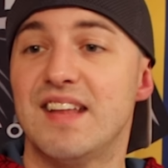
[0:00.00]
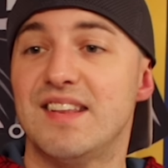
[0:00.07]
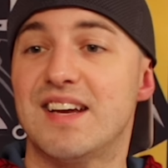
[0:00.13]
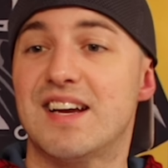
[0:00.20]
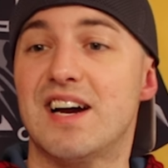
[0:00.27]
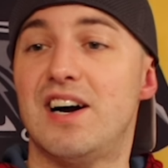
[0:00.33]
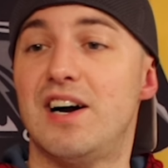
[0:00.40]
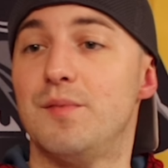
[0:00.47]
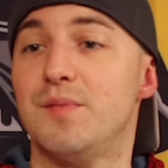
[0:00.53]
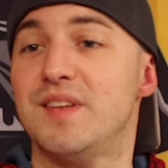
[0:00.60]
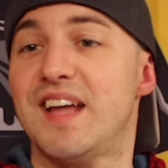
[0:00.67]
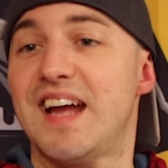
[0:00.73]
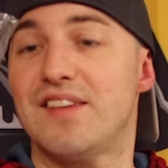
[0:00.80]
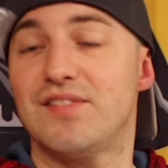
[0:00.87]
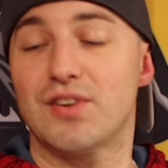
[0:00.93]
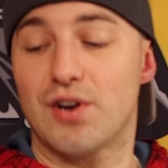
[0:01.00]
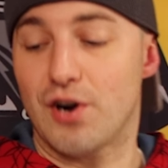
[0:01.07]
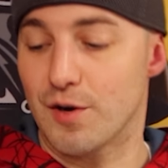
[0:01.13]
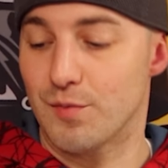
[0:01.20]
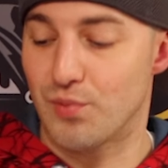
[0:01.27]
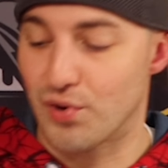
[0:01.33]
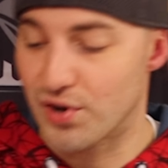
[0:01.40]
And they come and they have the
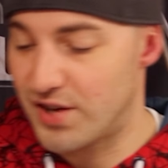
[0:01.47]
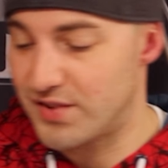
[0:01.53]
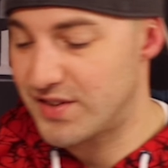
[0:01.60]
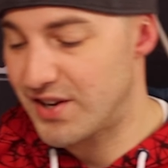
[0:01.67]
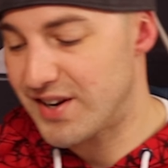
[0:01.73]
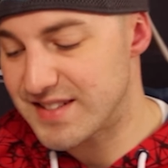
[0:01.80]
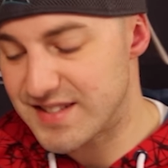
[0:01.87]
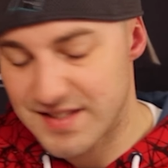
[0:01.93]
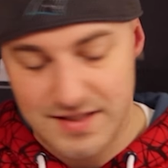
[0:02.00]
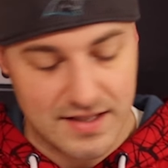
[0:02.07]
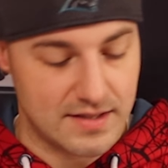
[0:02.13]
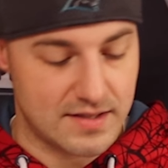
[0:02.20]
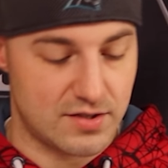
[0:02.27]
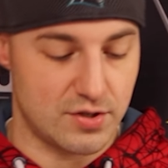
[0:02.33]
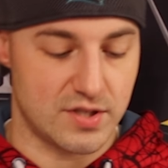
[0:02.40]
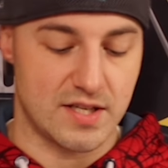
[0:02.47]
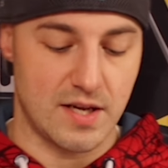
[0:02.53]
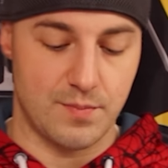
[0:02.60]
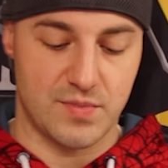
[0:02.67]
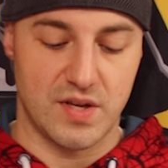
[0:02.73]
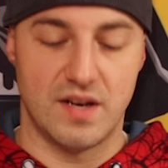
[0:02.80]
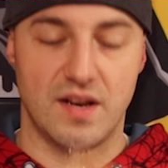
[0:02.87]
cardboard on there. It's just
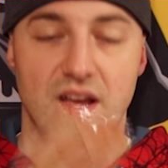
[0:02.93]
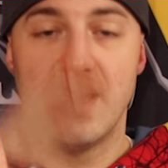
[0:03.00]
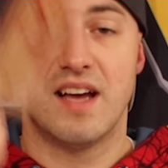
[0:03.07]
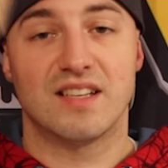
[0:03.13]
something.